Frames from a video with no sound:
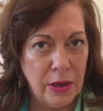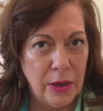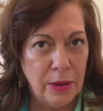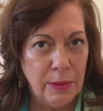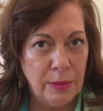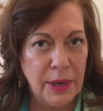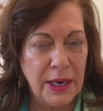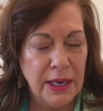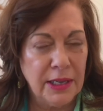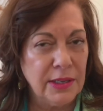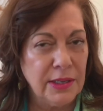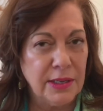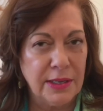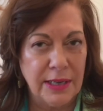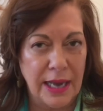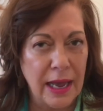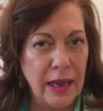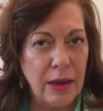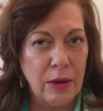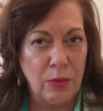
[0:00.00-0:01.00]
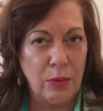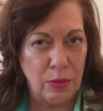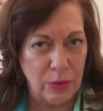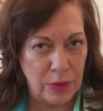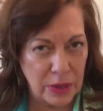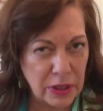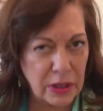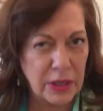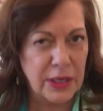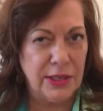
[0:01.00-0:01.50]
but it's not
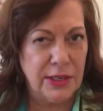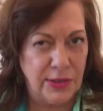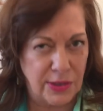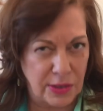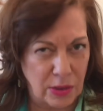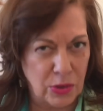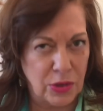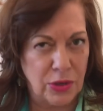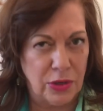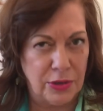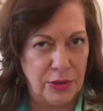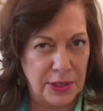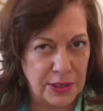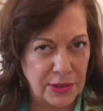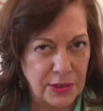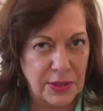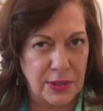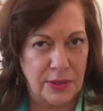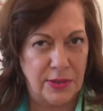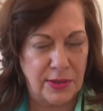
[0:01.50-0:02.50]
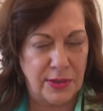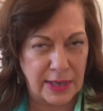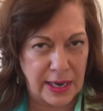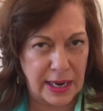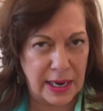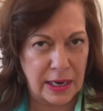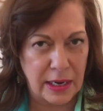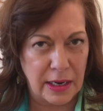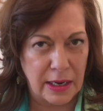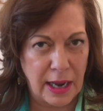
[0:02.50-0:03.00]
really social
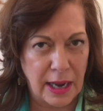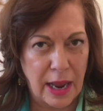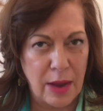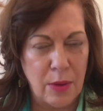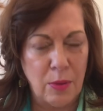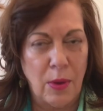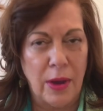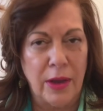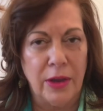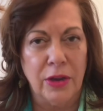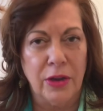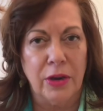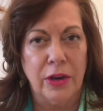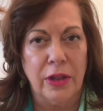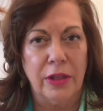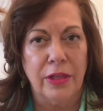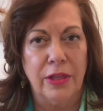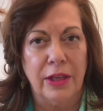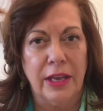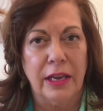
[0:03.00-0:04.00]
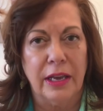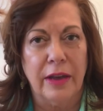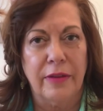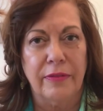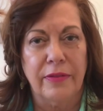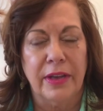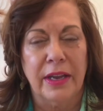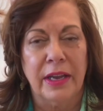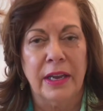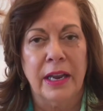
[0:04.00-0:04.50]
distancing. I want you to think of
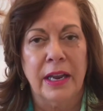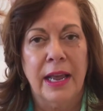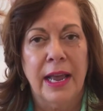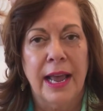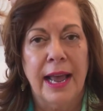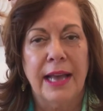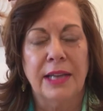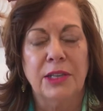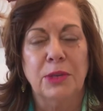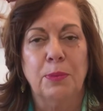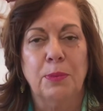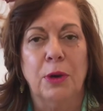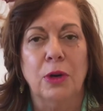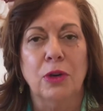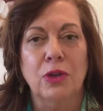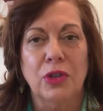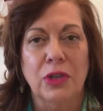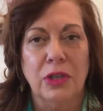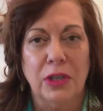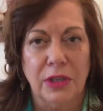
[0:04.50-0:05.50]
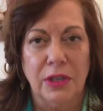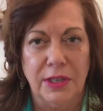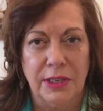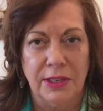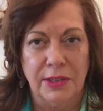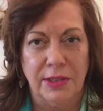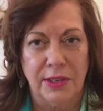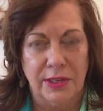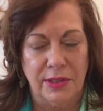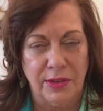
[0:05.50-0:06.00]
it as personal
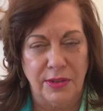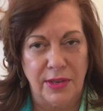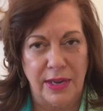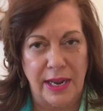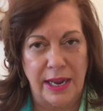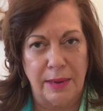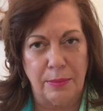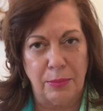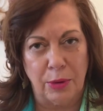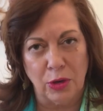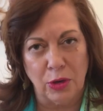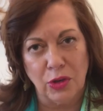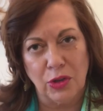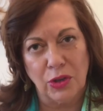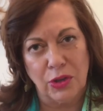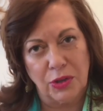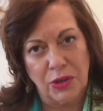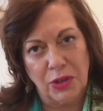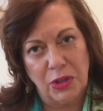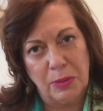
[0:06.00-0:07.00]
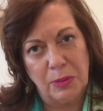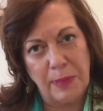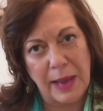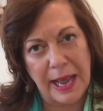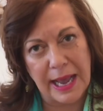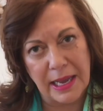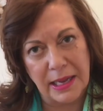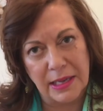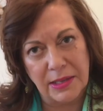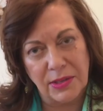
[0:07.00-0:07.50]
distancing, personal
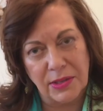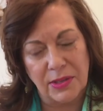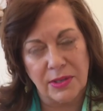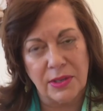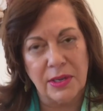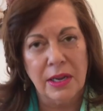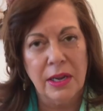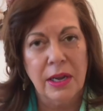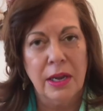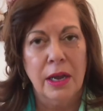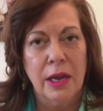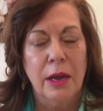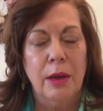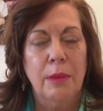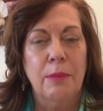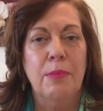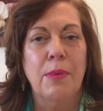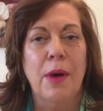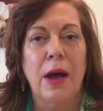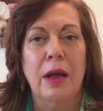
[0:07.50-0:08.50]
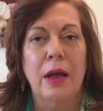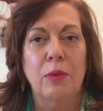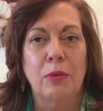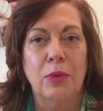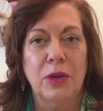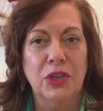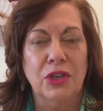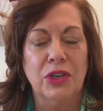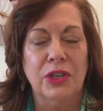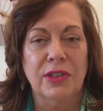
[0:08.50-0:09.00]
space, but
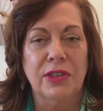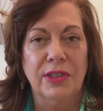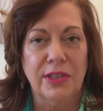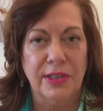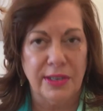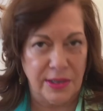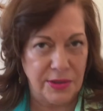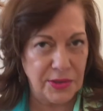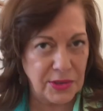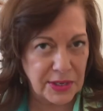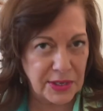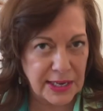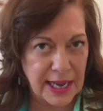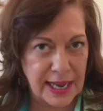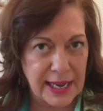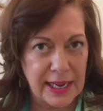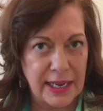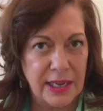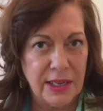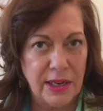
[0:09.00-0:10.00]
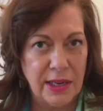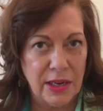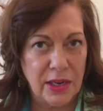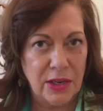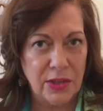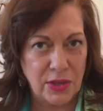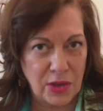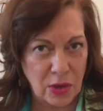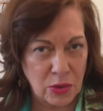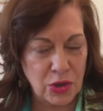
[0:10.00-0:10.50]
we should still stay
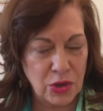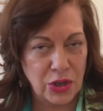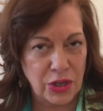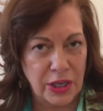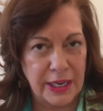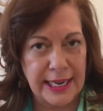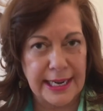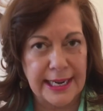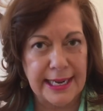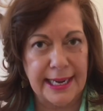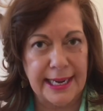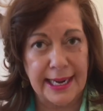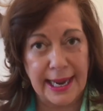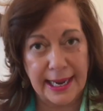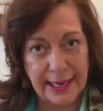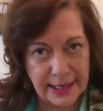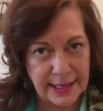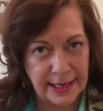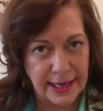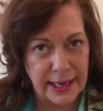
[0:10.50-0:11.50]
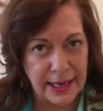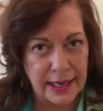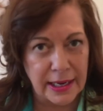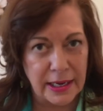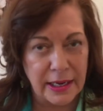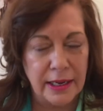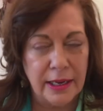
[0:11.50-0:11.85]
socially connected.